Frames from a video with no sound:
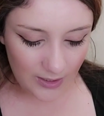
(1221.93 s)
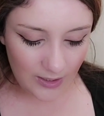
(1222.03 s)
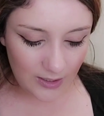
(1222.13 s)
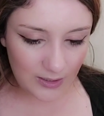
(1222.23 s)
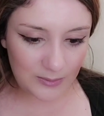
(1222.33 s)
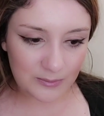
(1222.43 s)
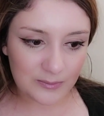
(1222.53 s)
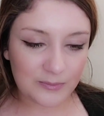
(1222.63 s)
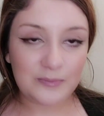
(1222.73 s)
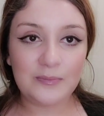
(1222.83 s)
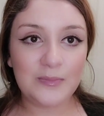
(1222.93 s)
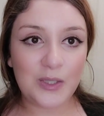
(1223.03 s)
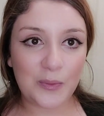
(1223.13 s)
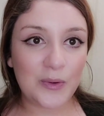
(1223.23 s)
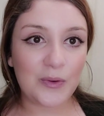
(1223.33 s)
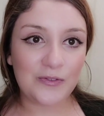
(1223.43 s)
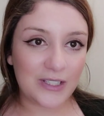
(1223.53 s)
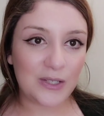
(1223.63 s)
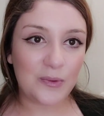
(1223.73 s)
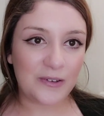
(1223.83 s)
So we were really
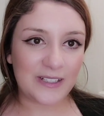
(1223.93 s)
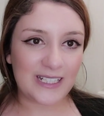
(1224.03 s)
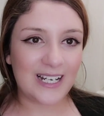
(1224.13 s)
worried.